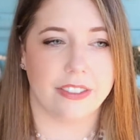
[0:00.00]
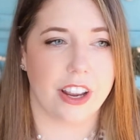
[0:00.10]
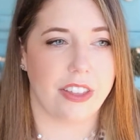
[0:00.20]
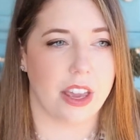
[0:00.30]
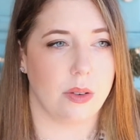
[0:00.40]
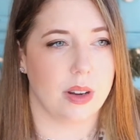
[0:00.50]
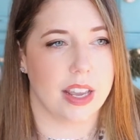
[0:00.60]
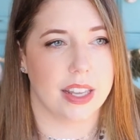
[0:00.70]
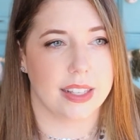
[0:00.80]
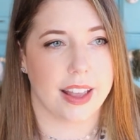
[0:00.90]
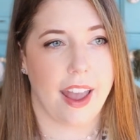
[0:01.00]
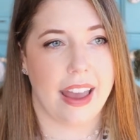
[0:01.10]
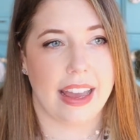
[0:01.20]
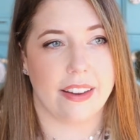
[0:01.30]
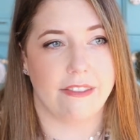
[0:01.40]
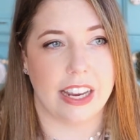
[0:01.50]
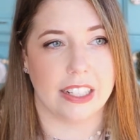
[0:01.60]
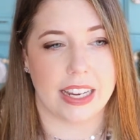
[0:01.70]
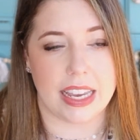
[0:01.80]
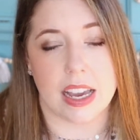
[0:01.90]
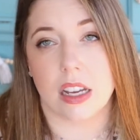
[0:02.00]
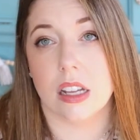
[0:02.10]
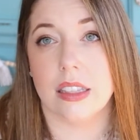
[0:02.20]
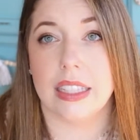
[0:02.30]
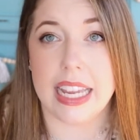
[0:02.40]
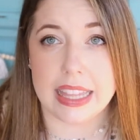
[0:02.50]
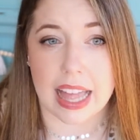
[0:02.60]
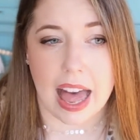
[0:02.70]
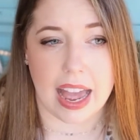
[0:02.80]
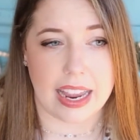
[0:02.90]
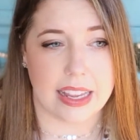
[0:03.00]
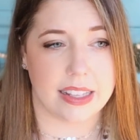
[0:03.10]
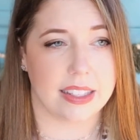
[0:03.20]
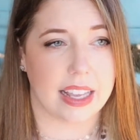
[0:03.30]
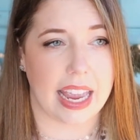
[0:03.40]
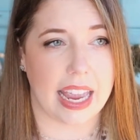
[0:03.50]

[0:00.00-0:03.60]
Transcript: Everything was very clean lines